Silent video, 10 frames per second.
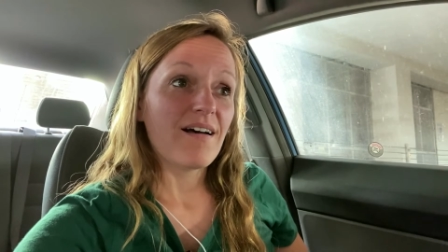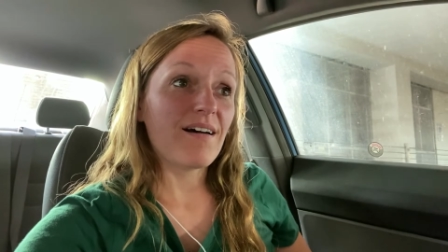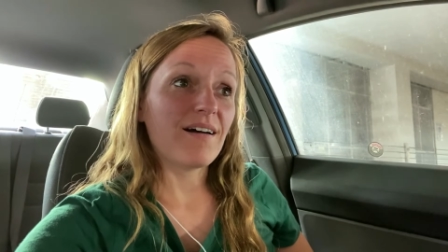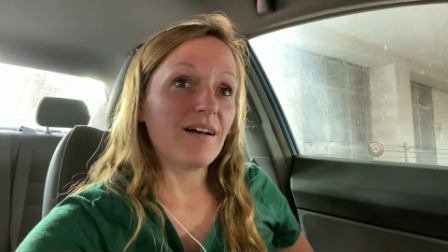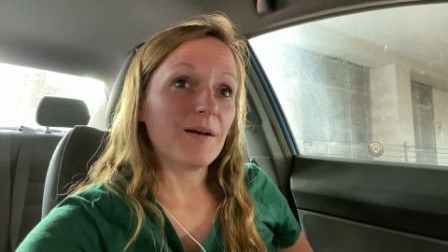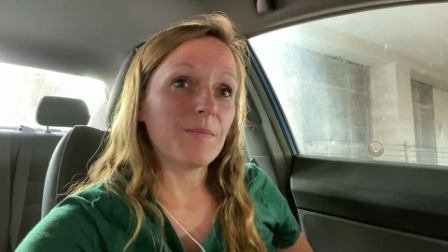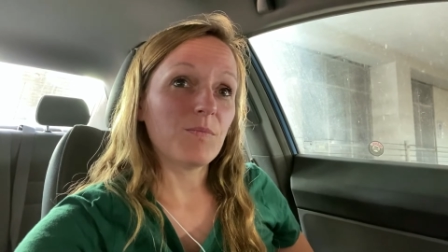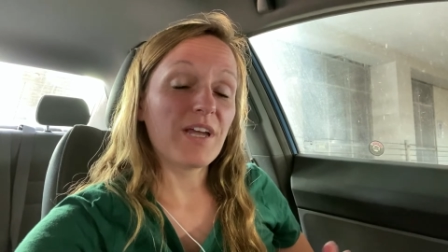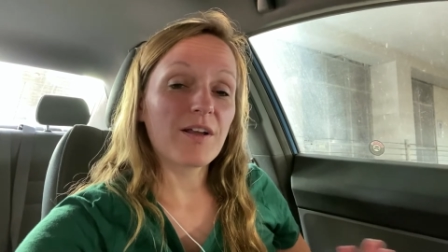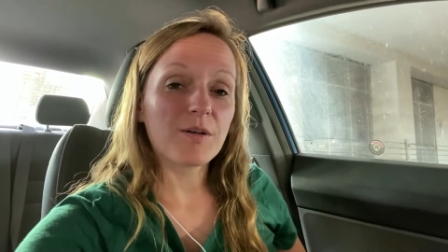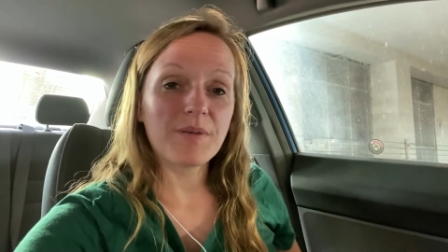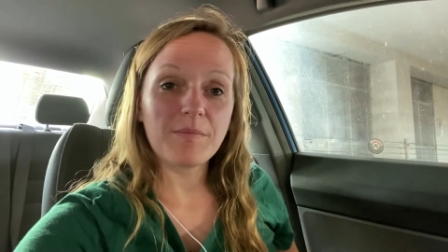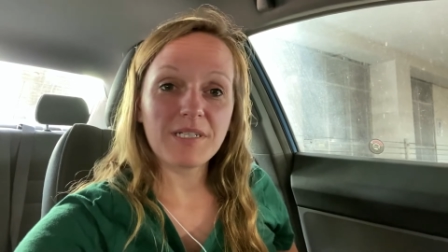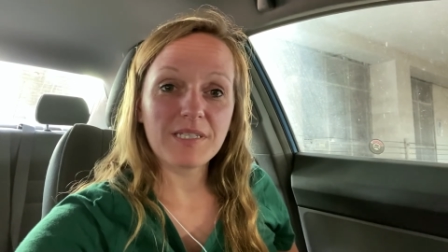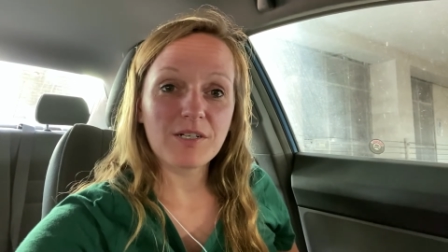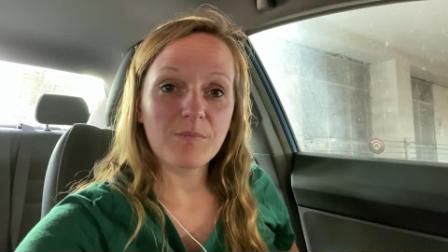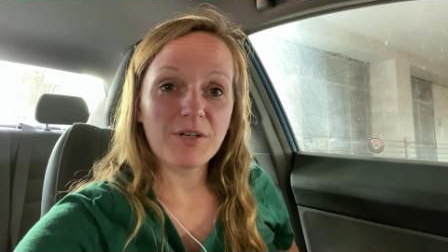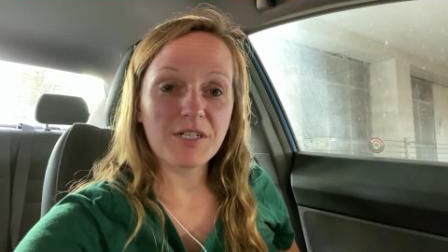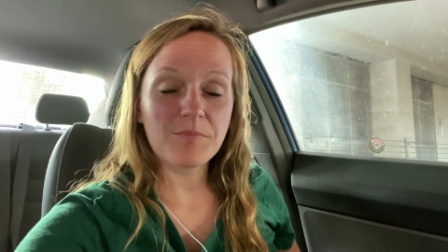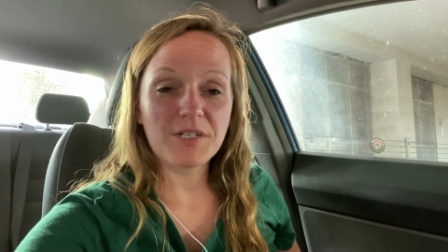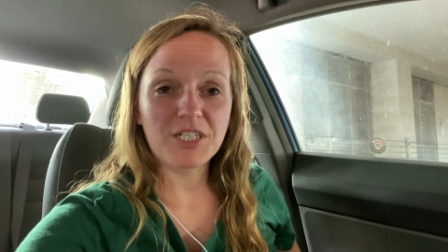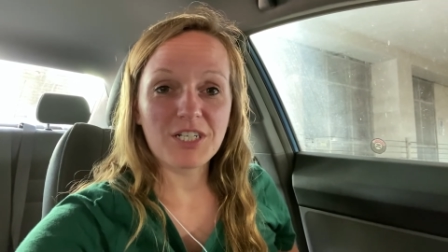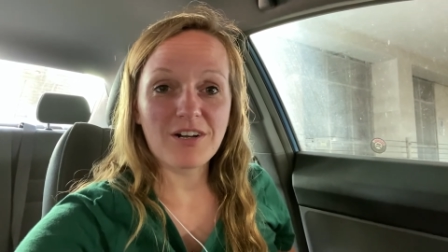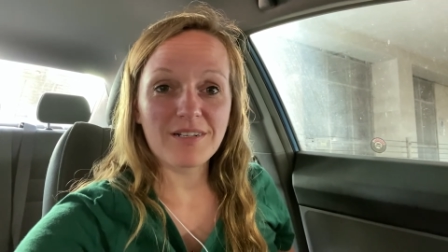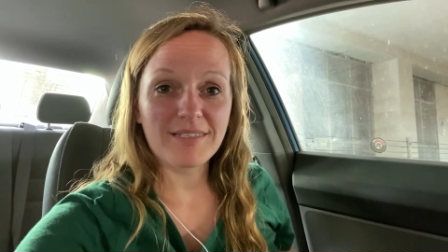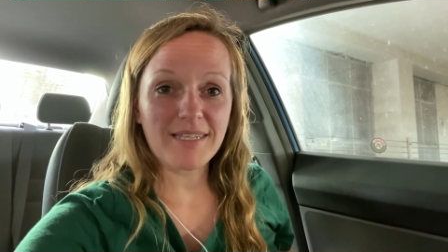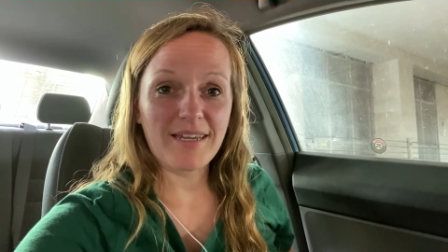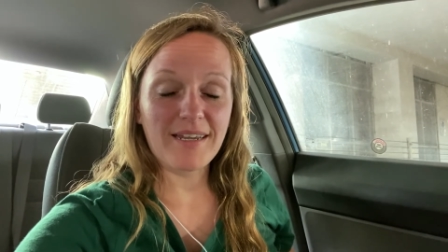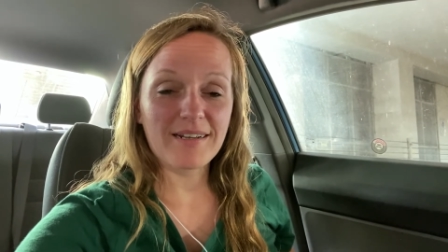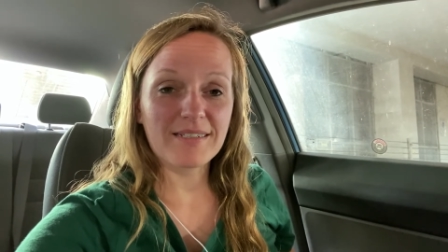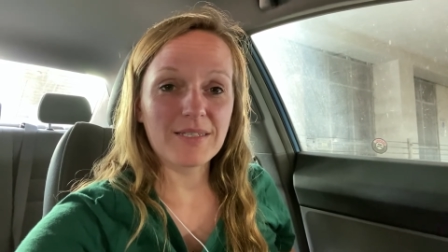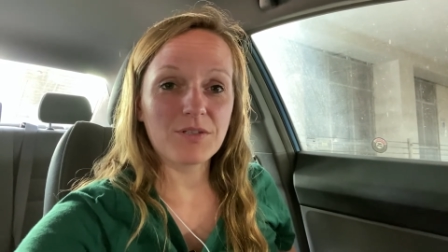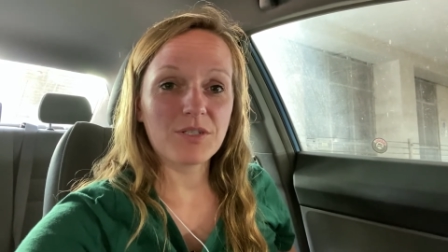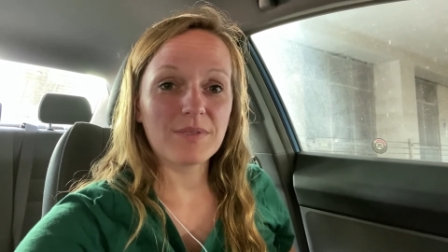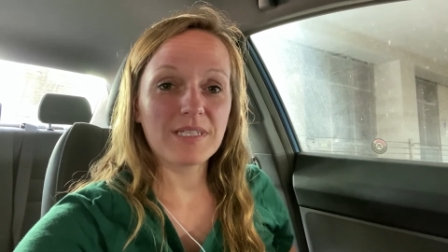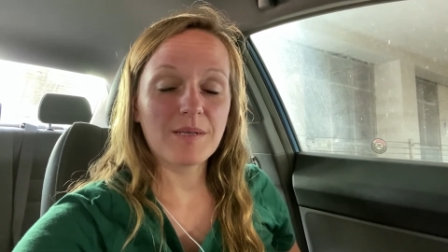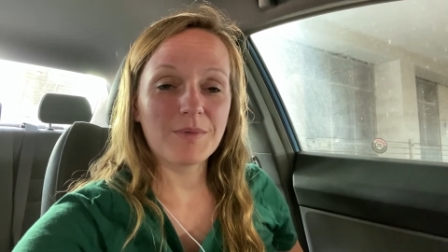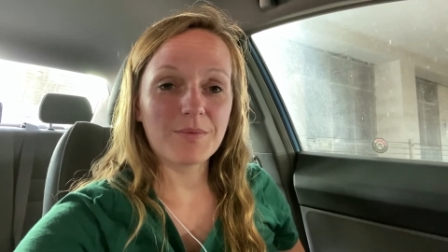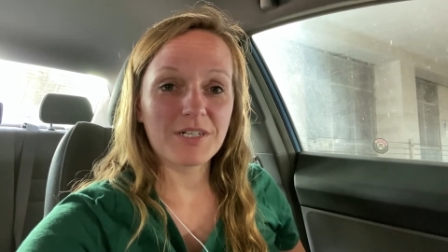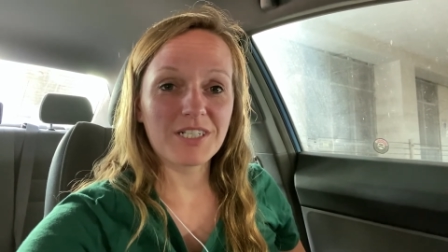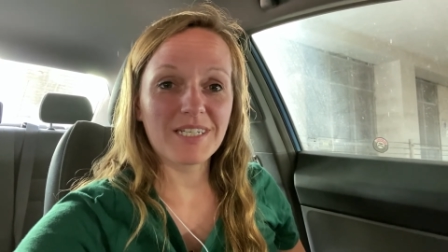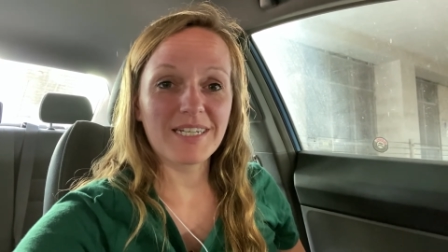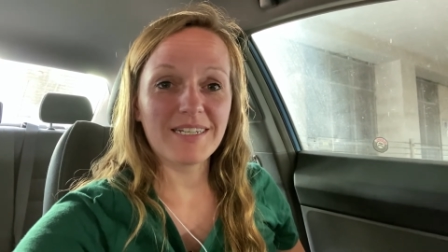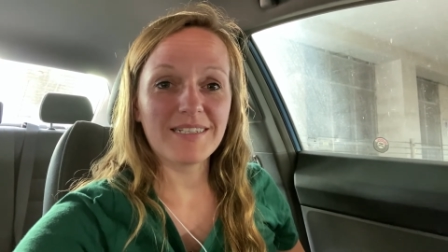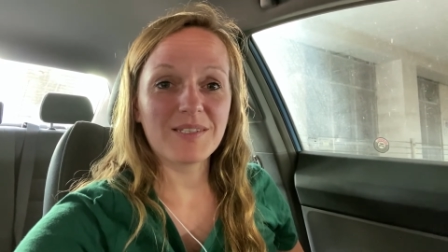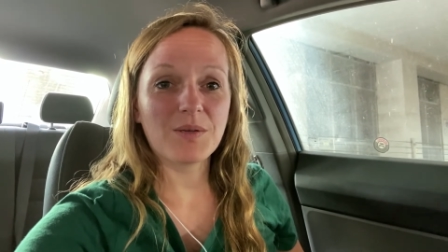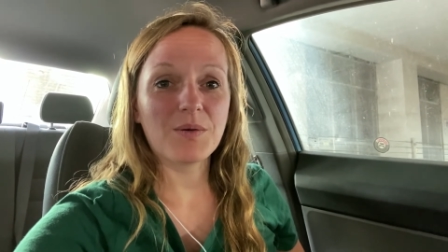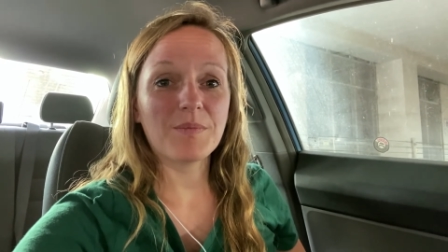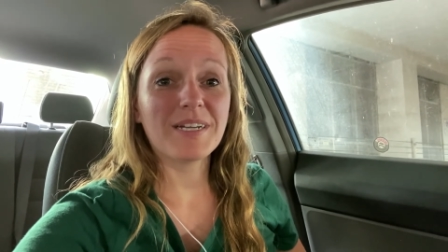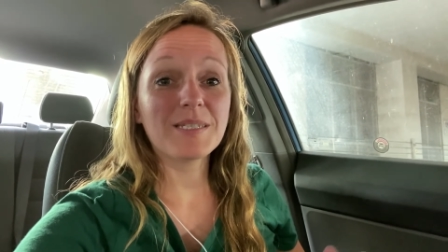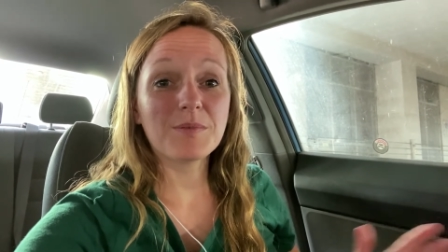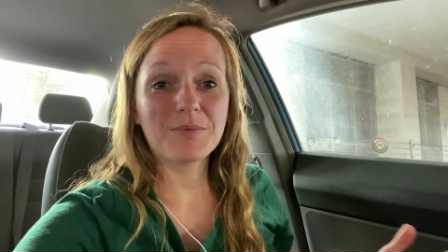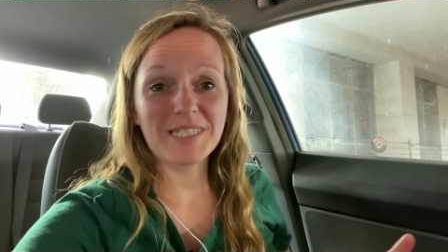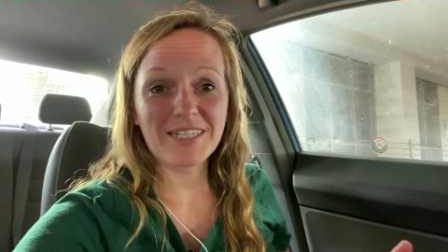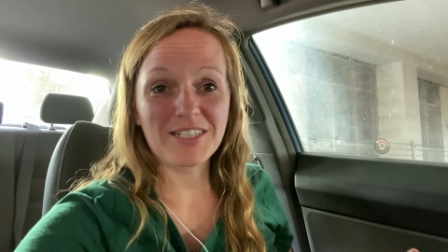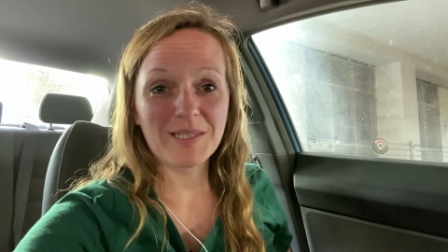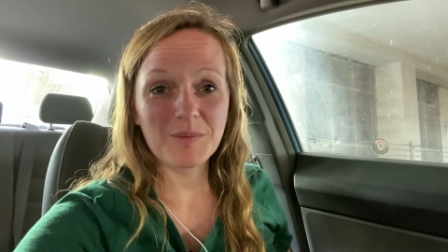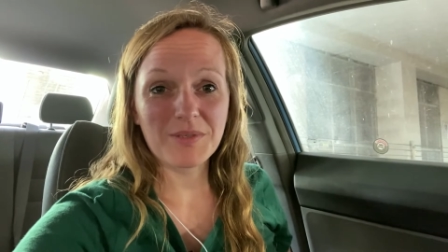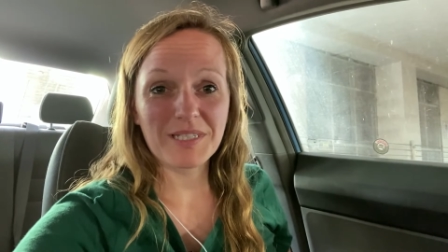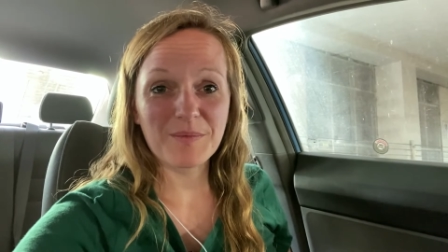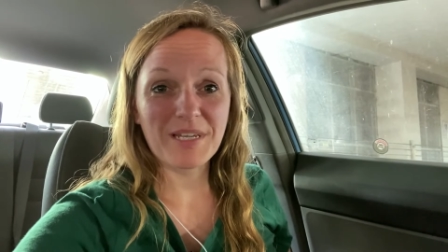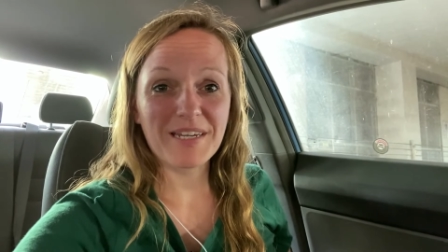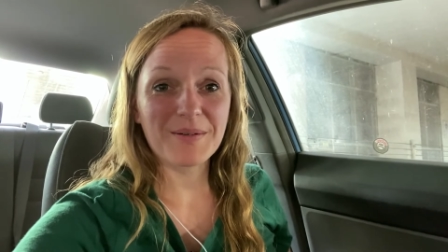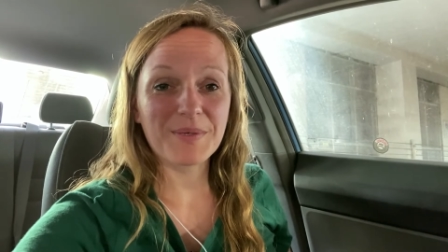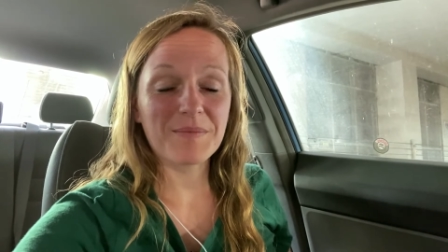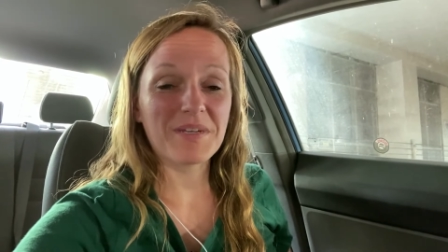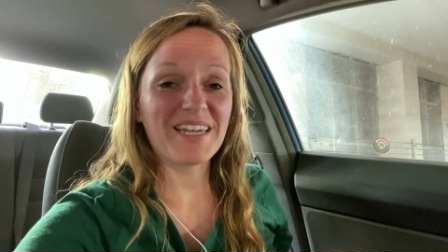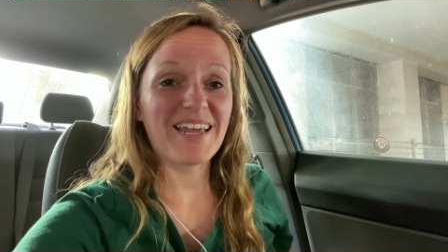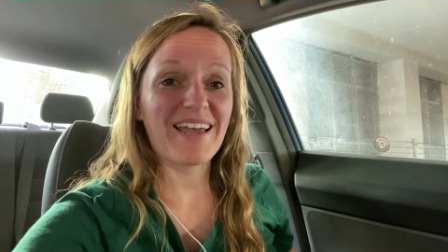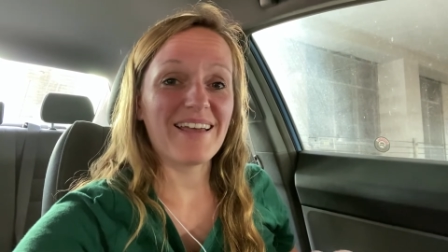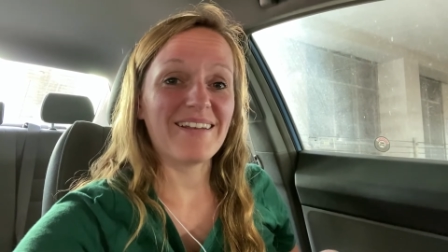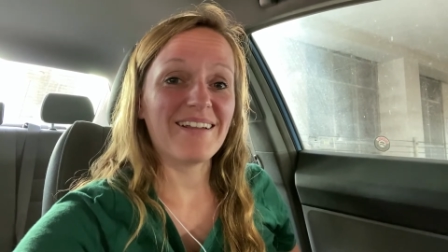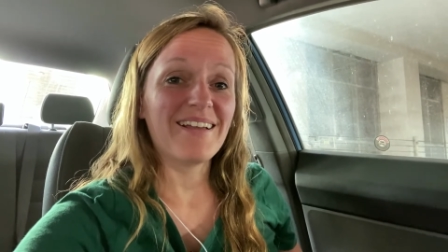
Um, we had our babysitter booked, but she got sick, so she wasn't able to watch the kids. So my husband was actually supposed to be here with me, and